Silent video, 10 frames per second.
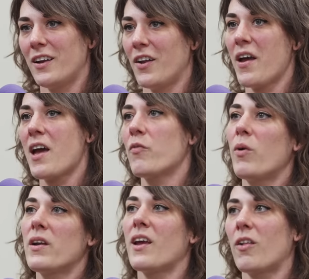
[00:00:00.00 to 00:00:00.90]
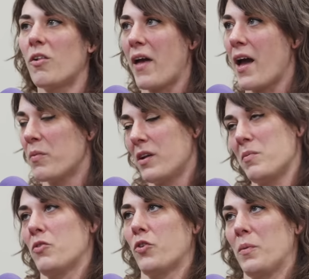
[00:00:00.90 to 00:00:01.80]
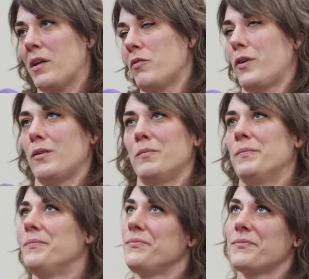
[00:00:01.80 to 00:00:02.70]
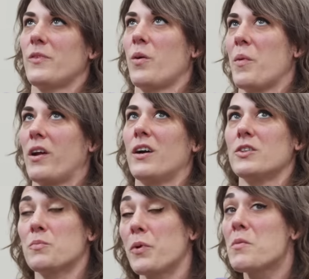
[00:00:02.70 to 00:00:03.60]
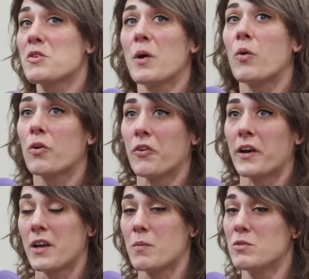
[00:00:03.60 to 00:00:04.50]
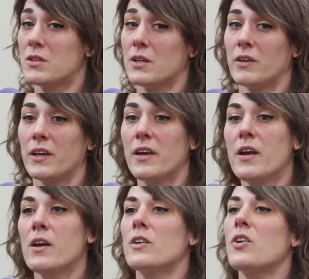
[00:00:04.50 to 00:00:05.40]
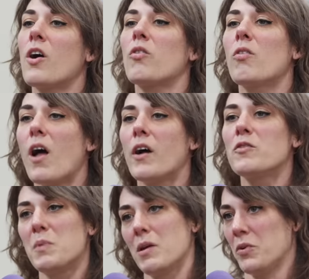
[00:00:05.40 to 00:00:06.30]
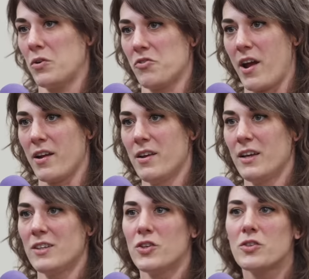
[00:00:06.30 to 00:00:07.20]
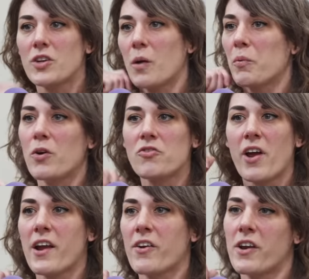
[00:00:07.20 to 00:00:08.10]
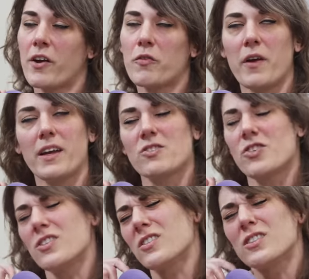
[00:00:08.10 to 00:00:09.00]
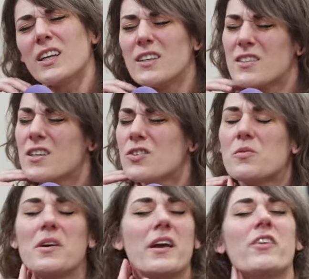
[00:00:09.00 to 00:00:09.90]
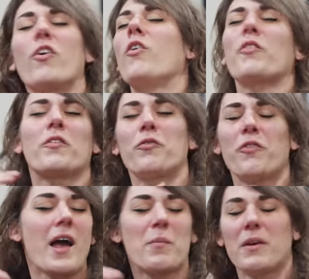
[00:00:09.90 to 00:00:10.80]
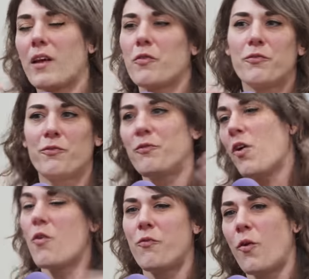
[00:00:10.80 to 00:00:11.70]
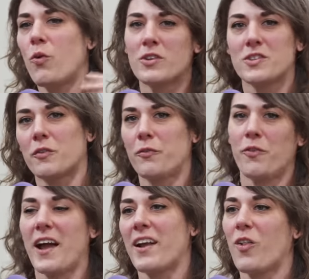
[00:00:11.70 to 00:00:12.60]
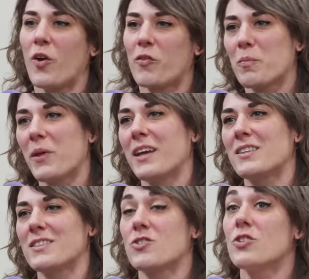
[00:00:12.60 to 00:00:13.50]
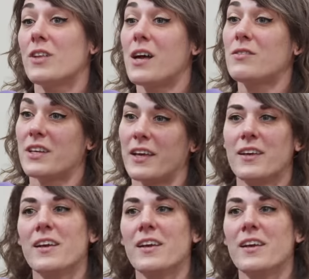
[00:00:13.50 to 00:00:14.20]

You know, I have one yellow lab that I've been grooming for, oh my gosh, pretty much my whole career, named Stevie. The dog loves being blow dried. So you start blow drying her near her face and she just leans into it and all of her flappy like float folds are flying all over the place and she loves it.